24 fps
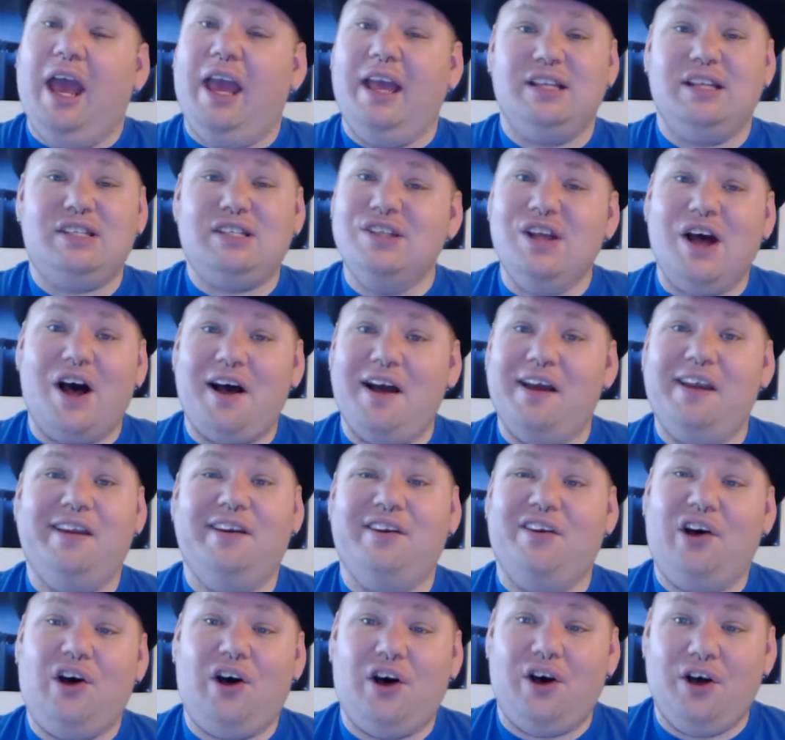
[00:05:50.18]
It's not
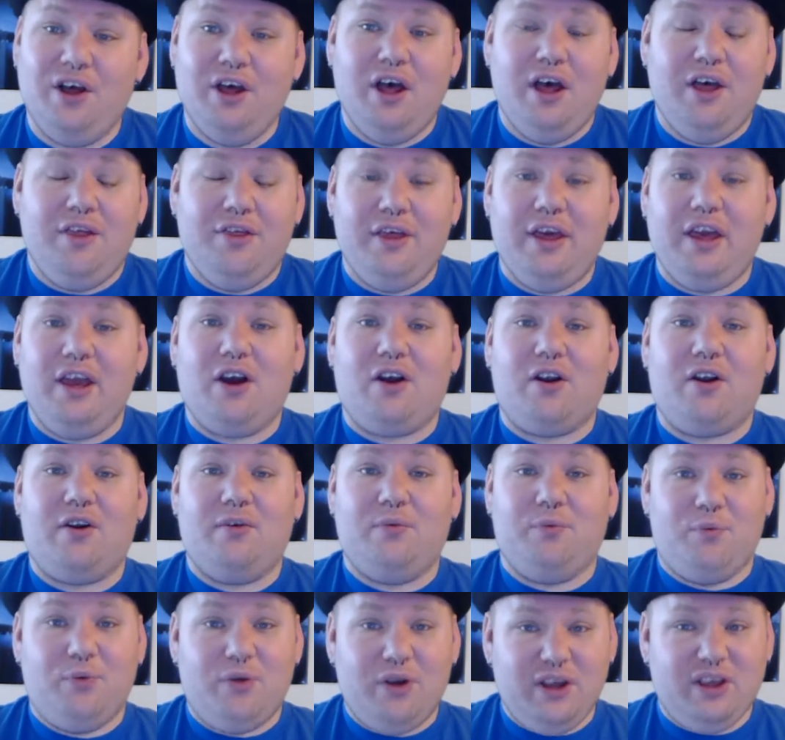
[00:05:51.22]
at all. They are
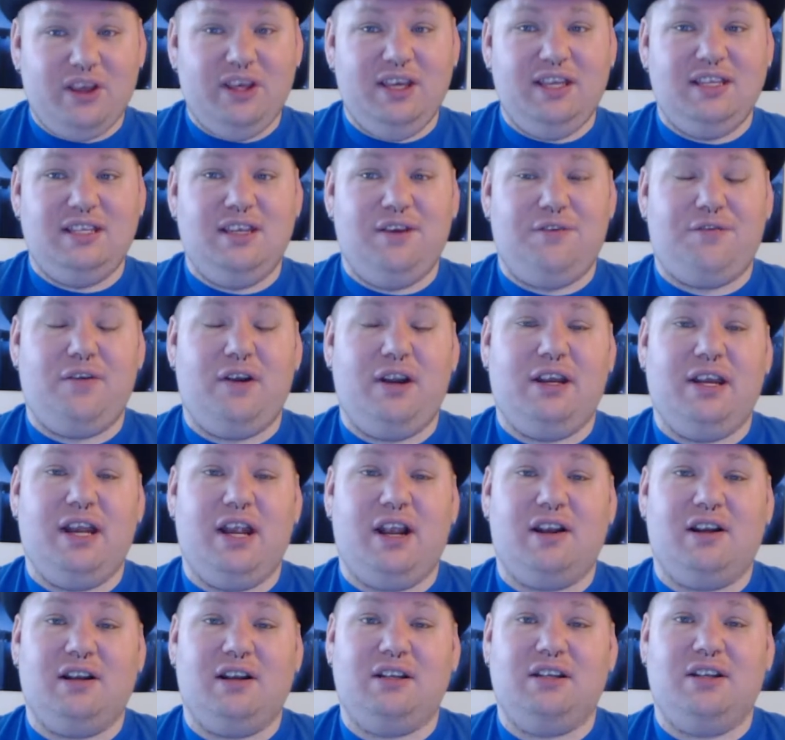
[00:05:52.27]
really different
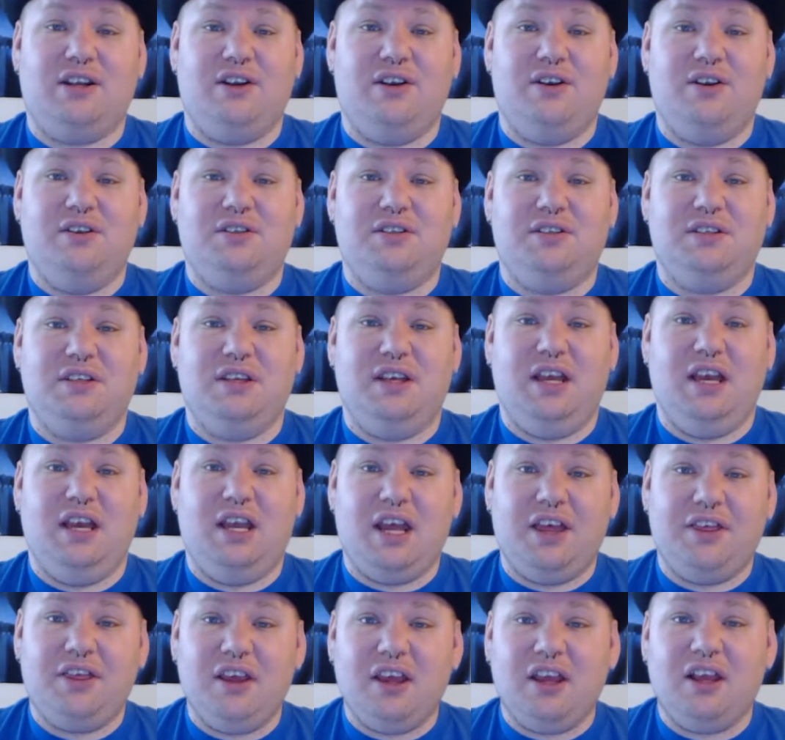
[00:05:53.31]
characters,
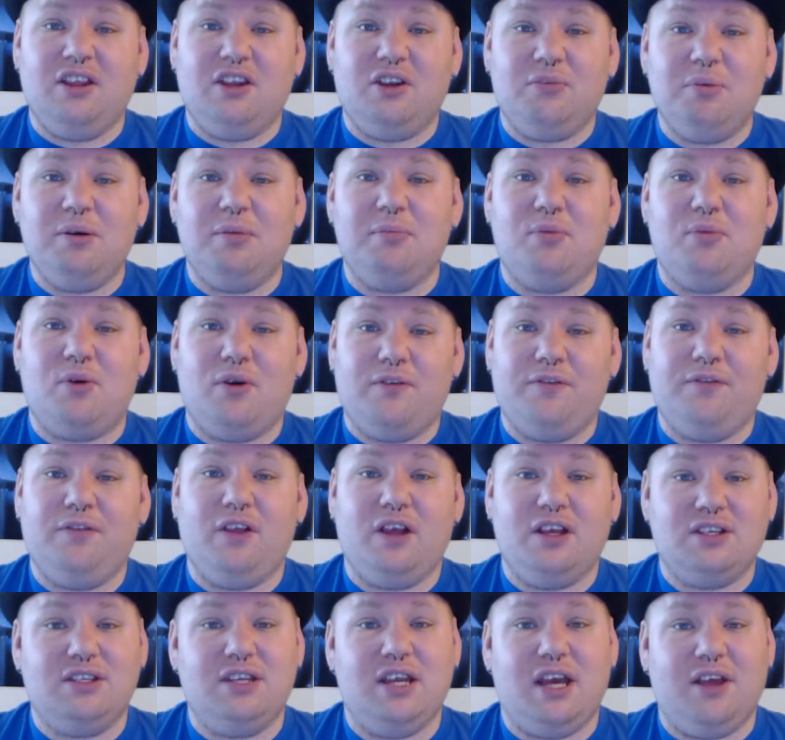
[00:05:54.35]
and I think a little bit more
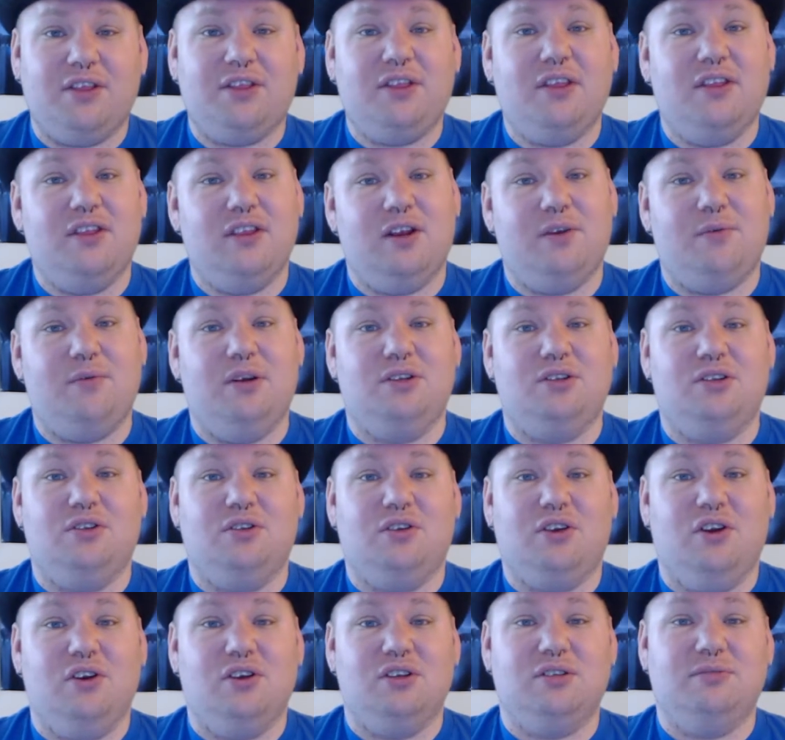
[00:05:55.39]
fleshed out than the
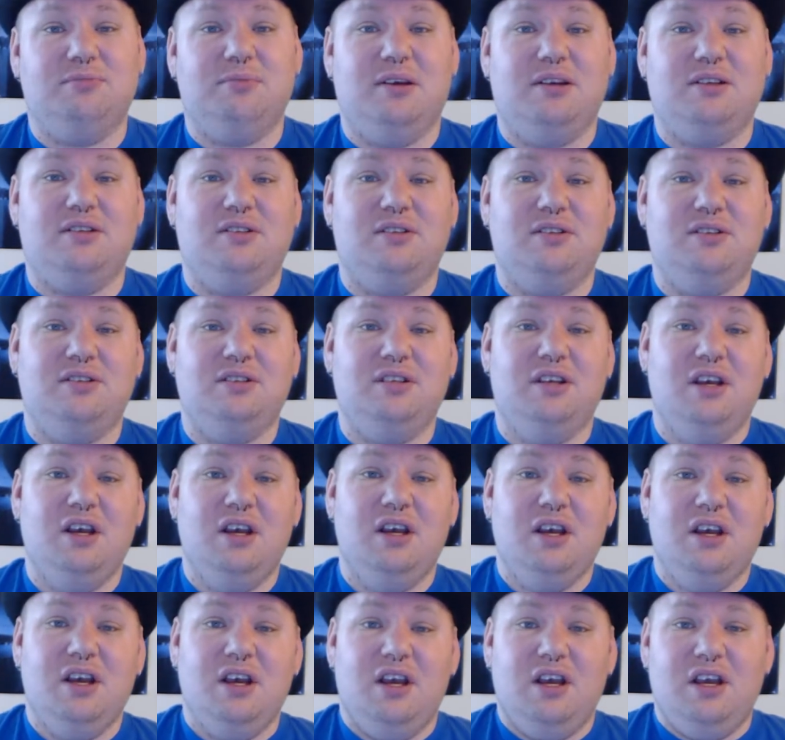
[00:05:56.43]
original Ghostbusters.
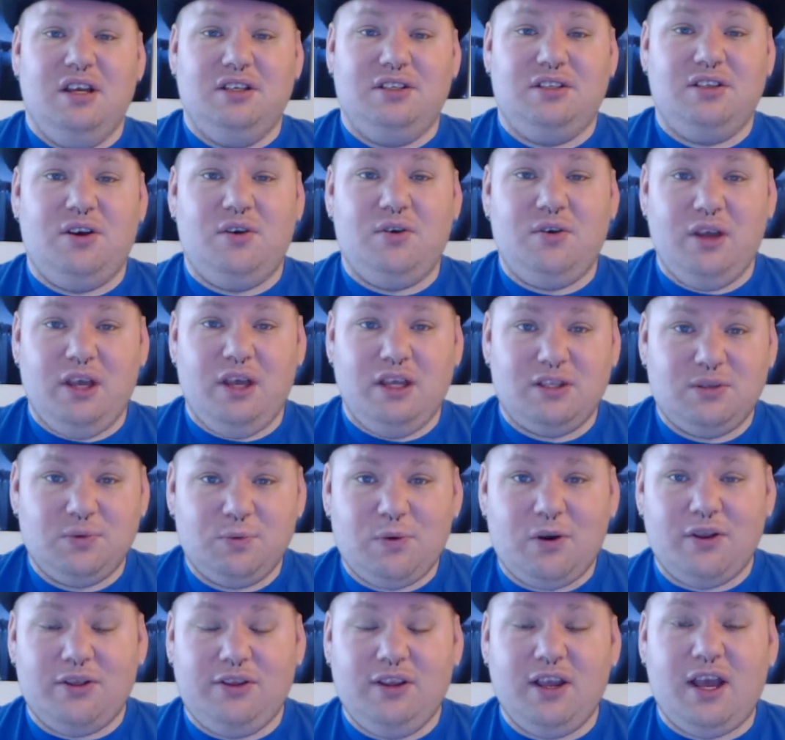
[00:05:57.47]
So it's
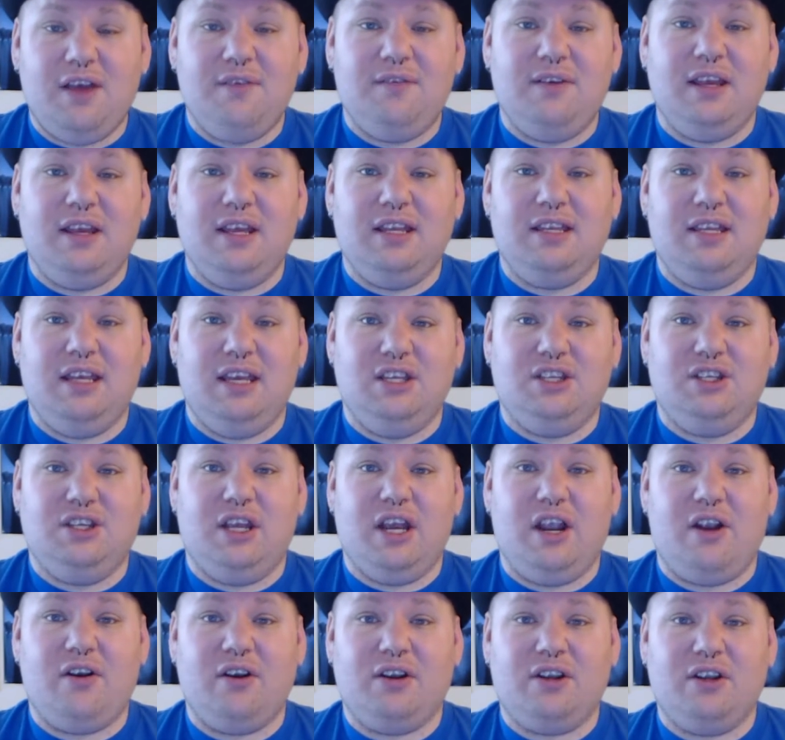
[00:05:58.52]
worth diving into each
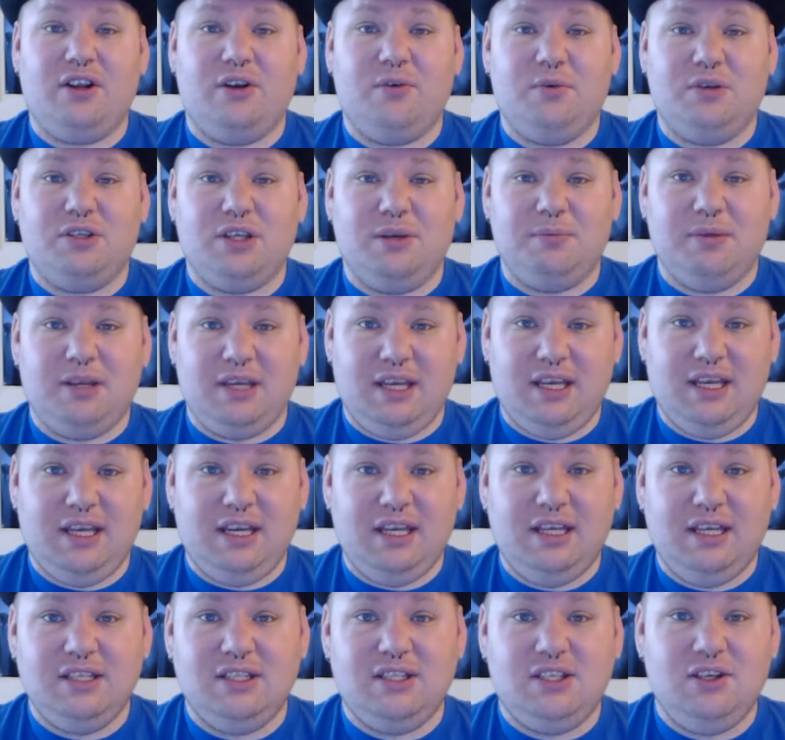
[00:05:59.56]
character, which I'm going to
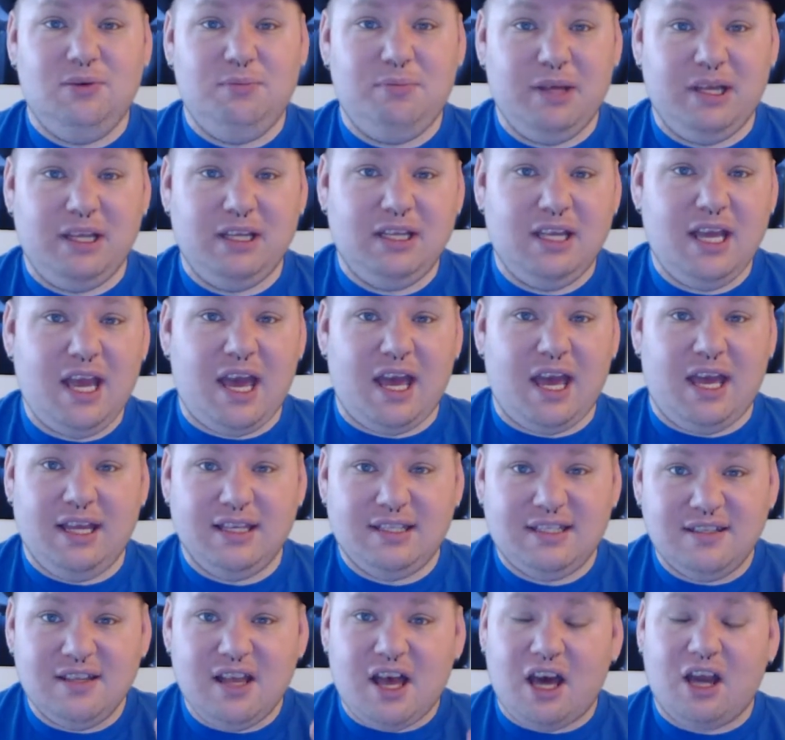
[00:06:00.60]
get into, but yeah,
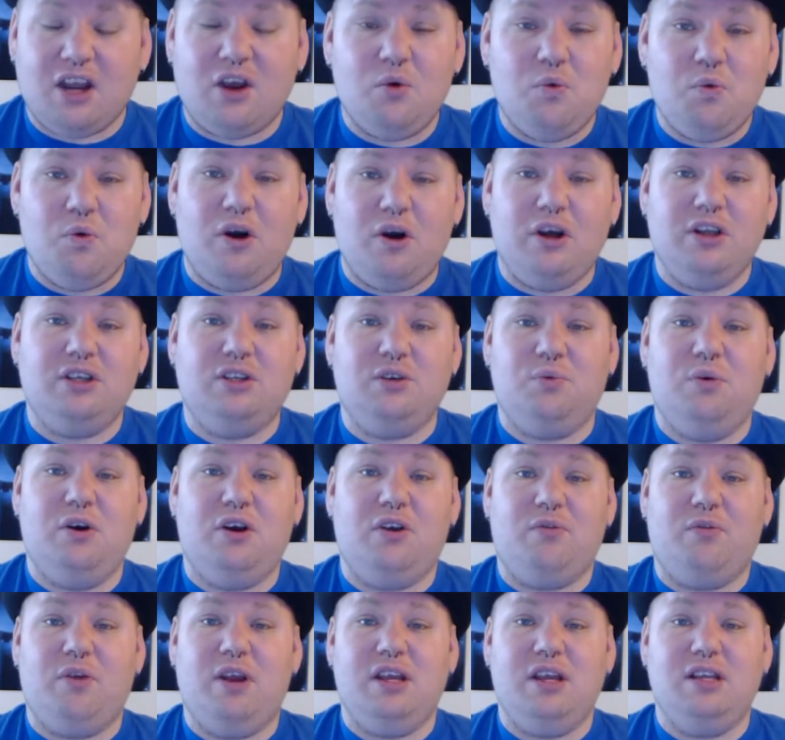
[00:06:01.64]
it's not a
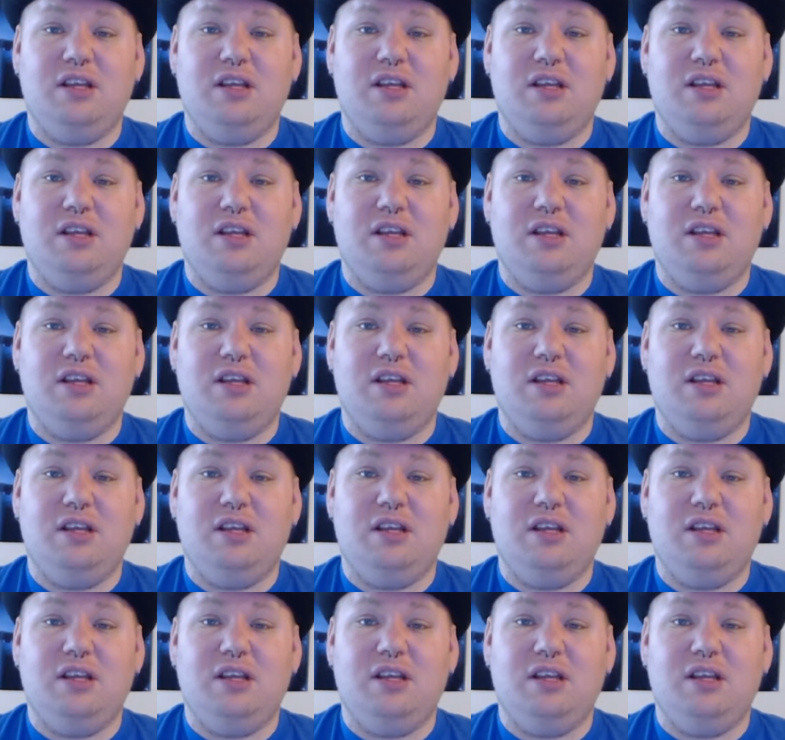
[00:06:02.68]
1-to-1